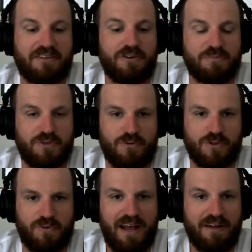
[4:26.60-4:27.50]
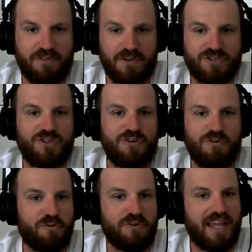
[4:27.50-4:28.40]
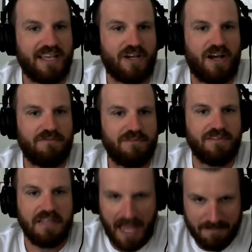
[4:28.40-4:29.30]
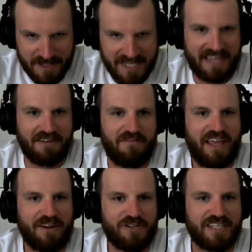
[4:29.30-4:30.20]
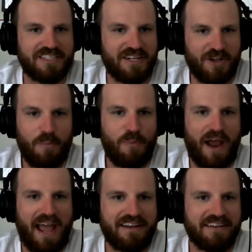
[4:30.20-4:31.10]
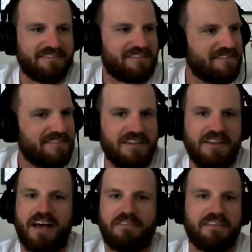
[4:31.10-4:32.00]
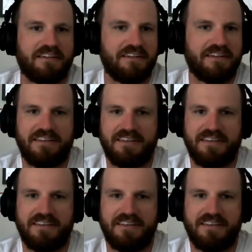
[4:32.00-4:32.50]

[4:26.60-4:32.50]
Christmas rolls around, if there's 2 or 3 days off, I'm taking advantage. I say no practice, nothing.